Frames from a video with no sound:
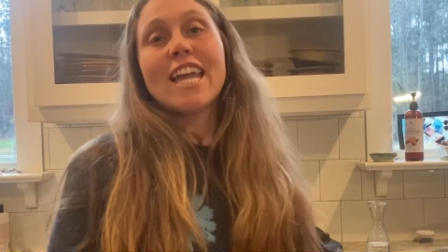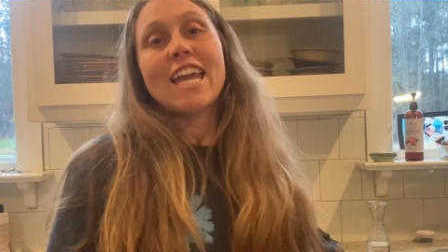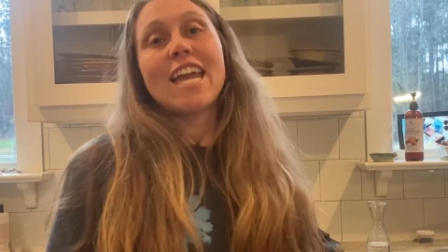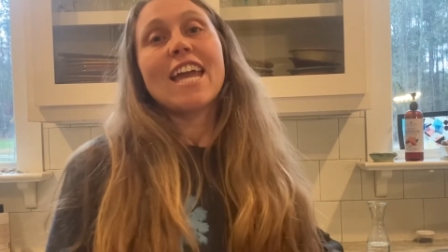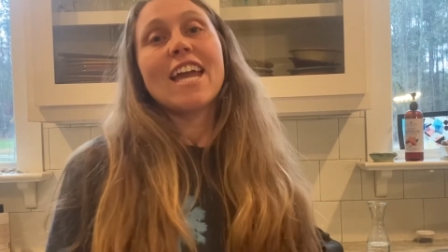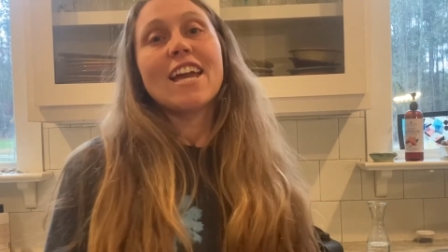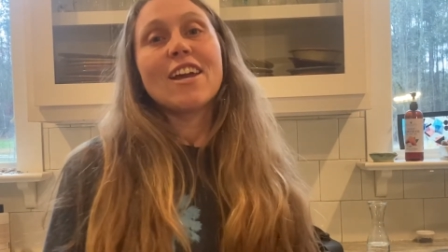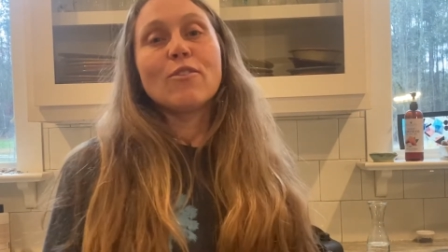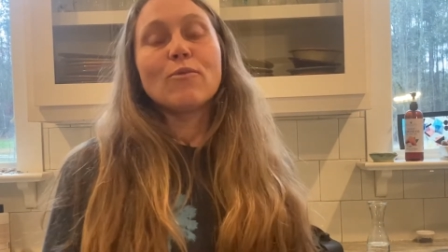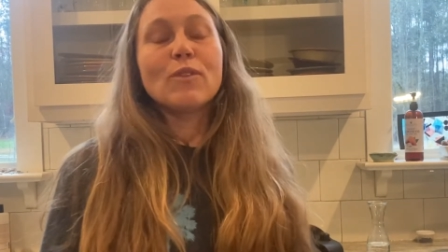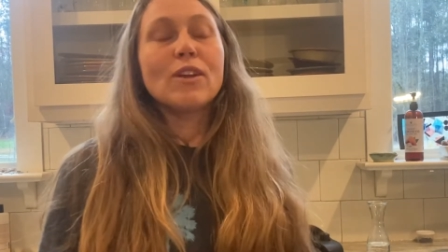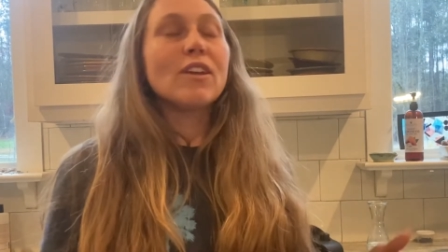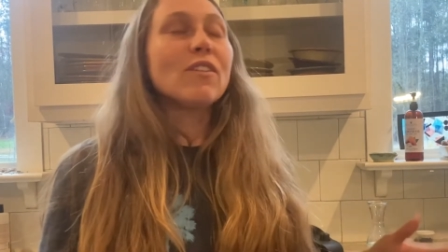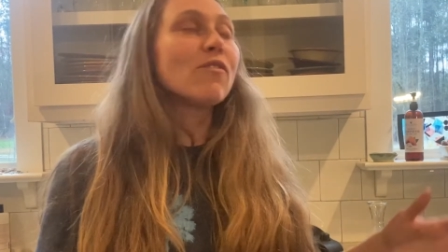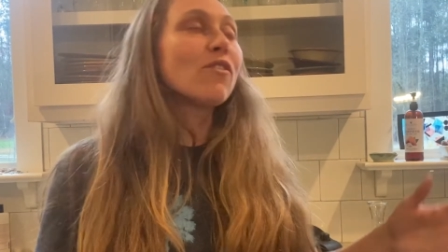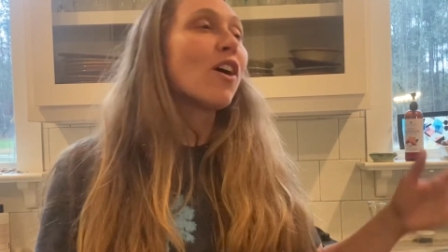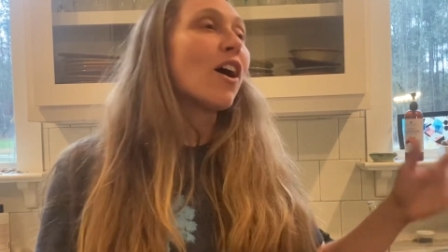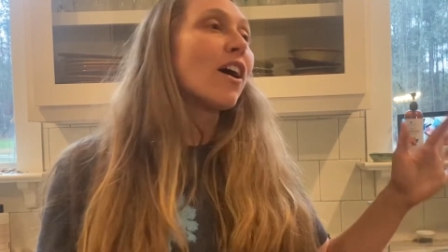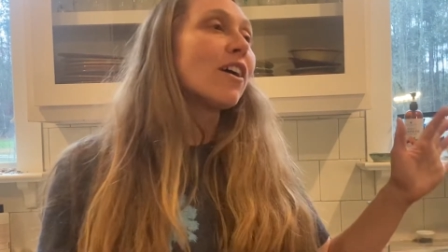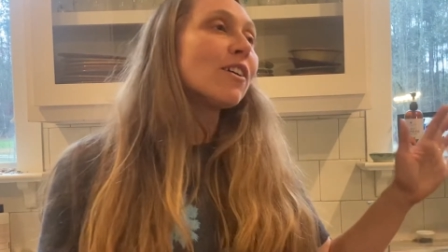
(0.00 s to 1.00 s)
and we've
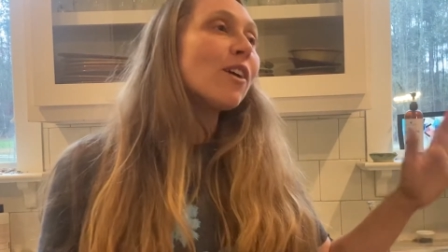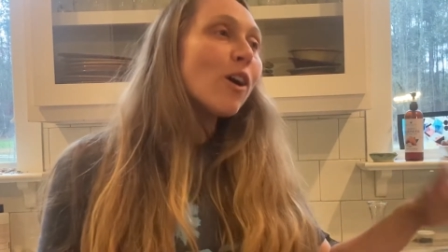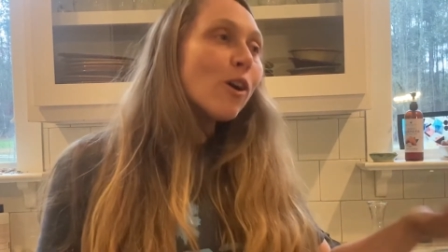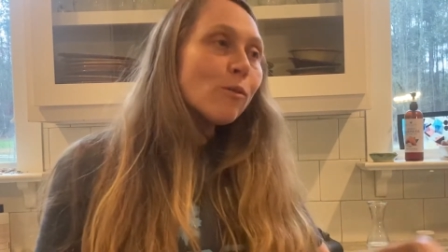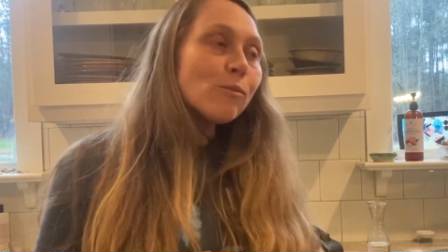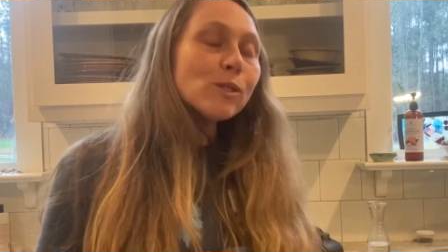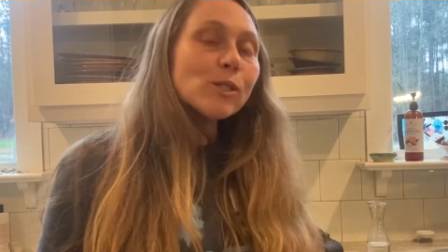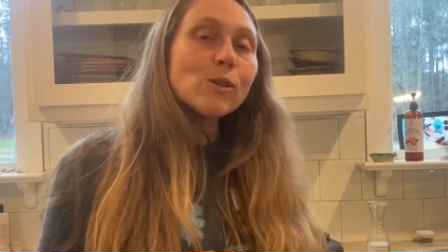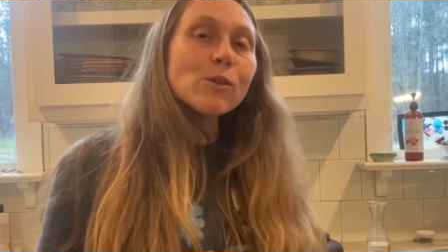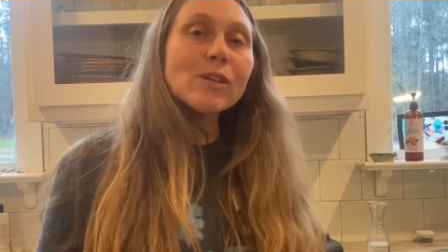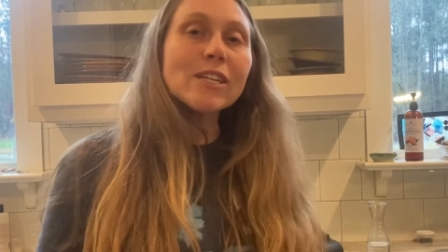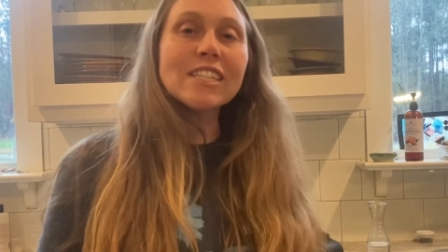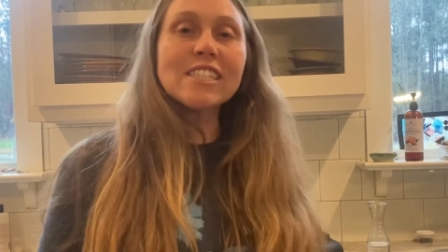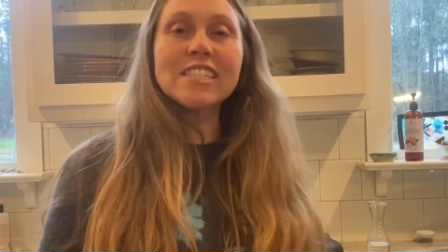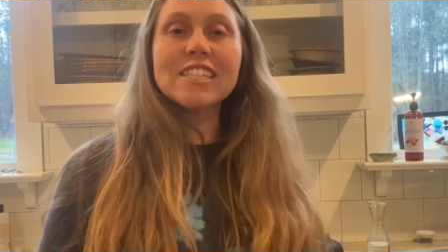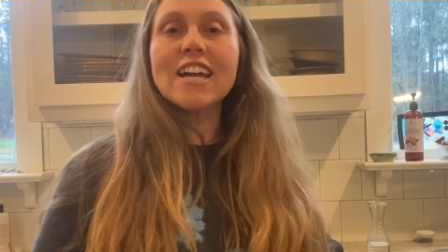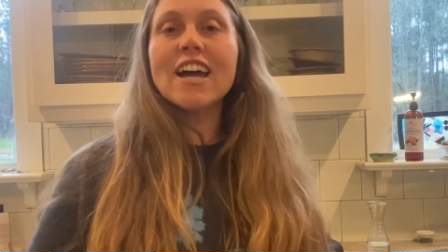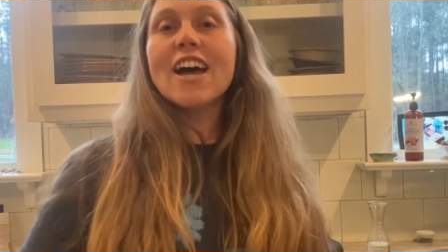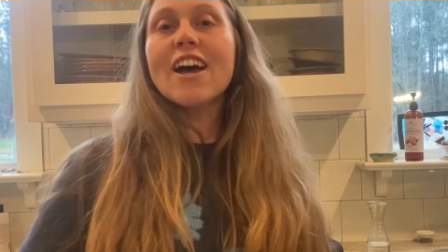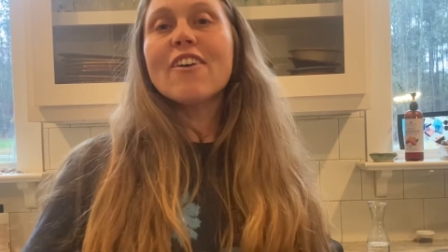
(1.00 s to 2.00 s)
got homeschooling
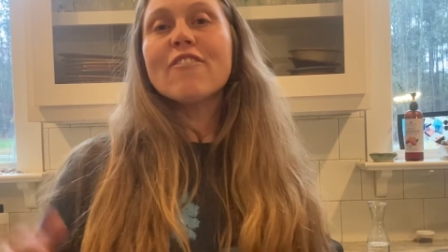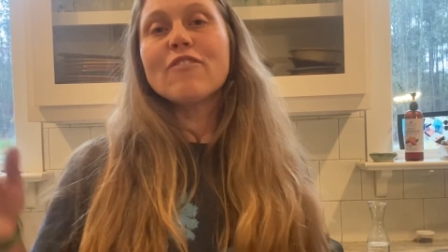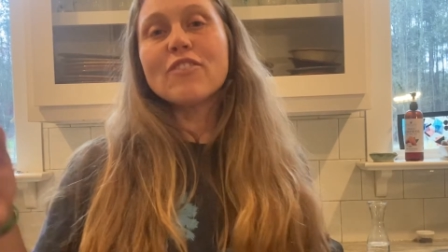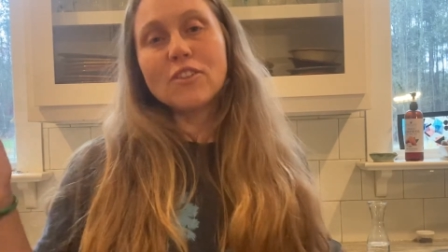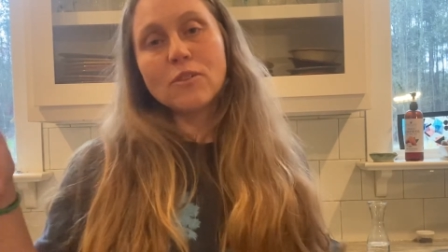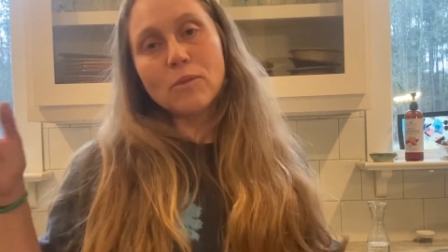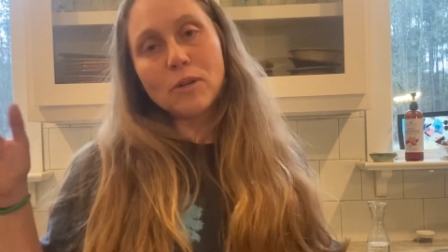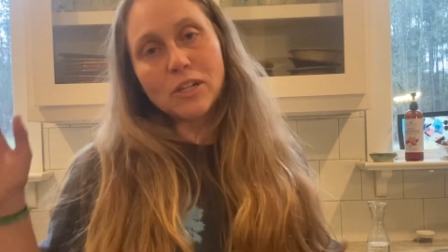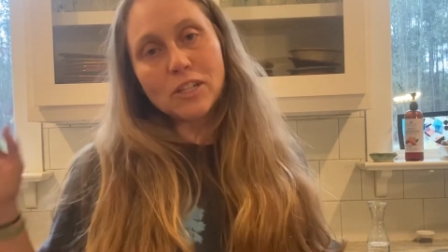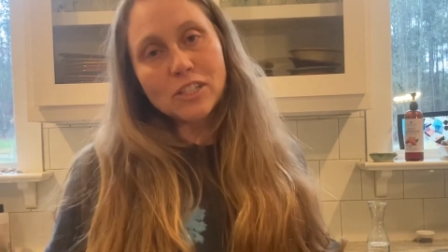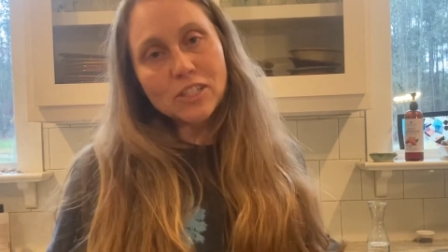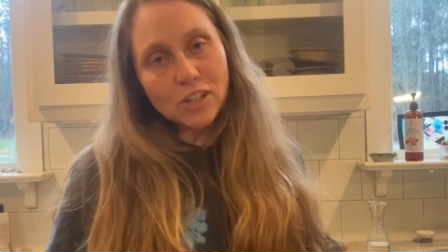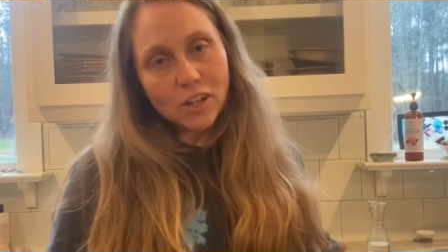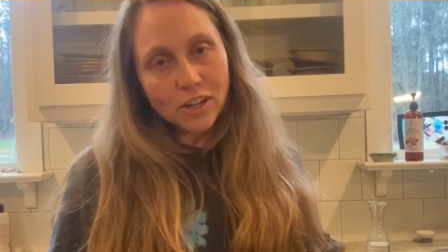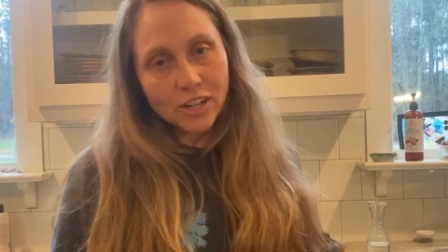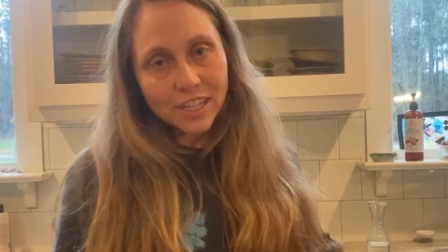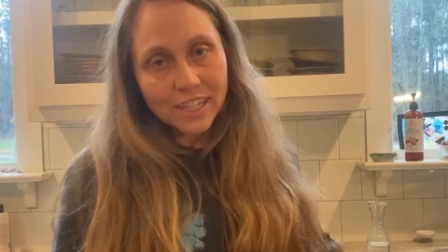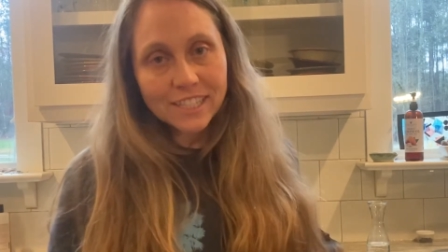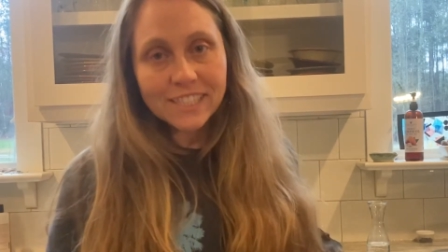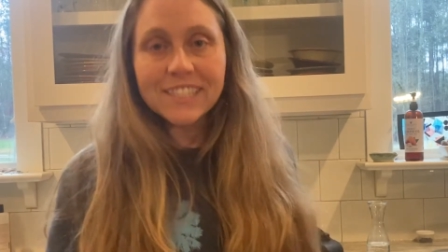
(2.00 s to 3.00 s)
stuff and we're
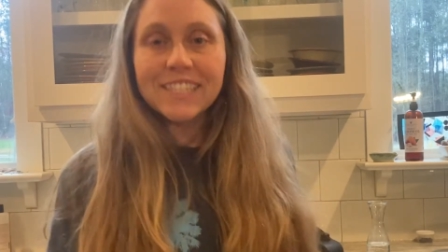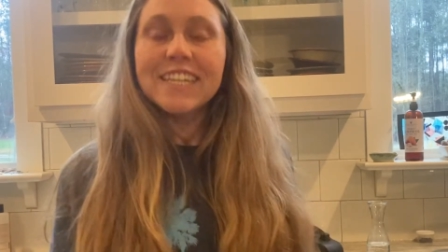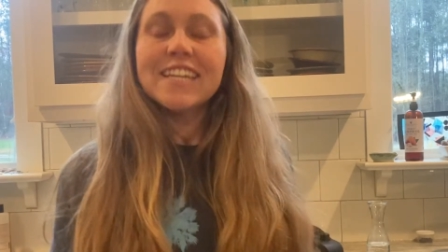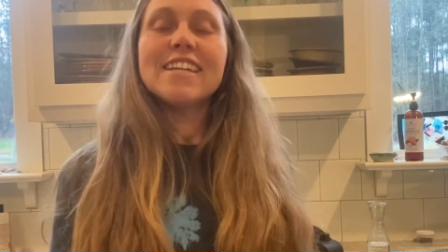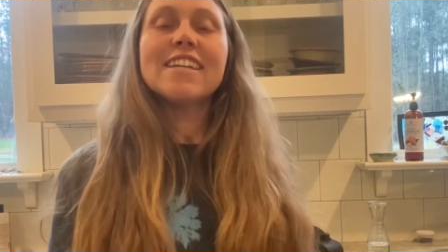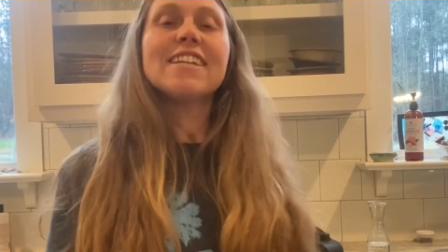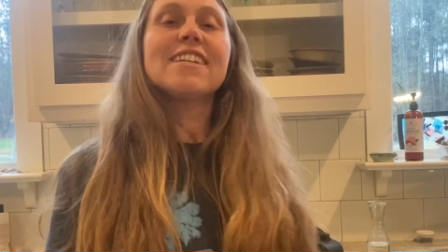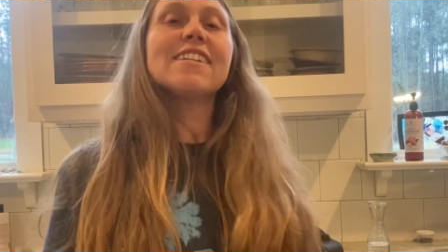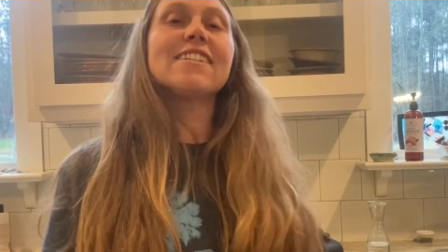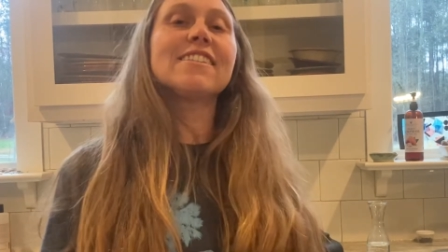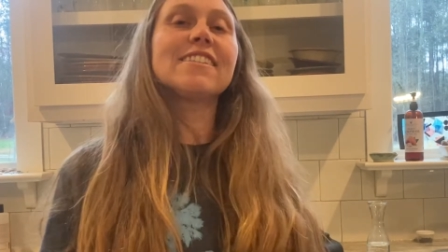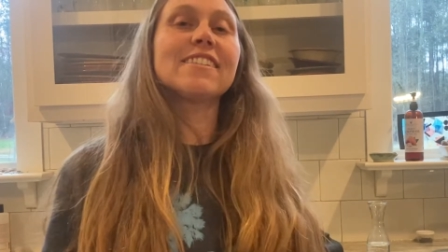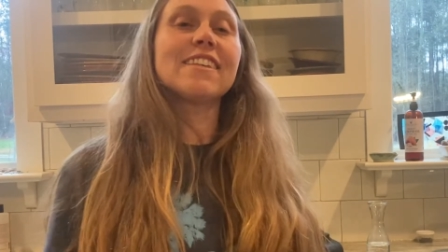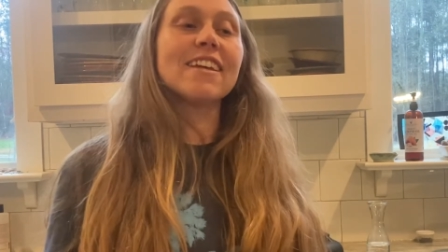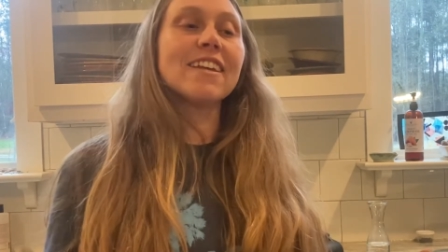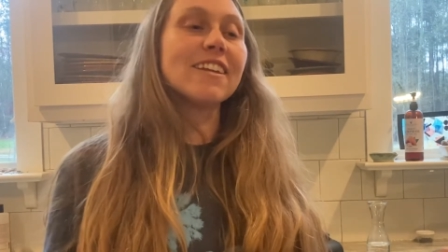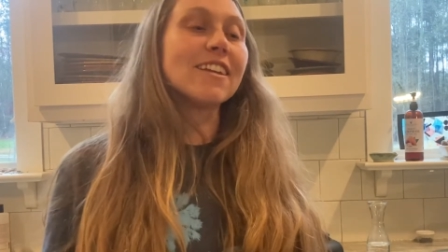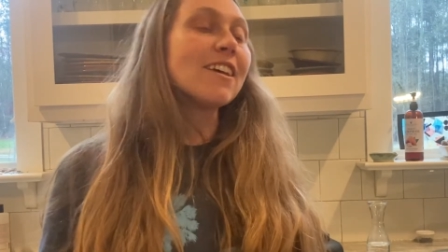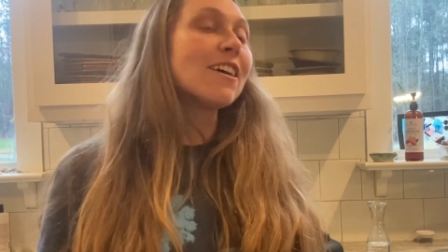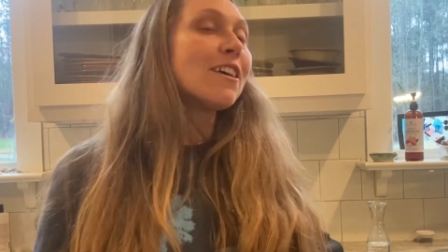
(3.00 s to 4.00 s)
starting seeds
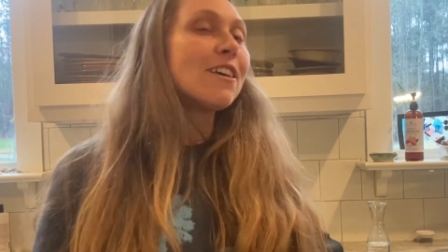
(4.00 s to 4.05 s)
and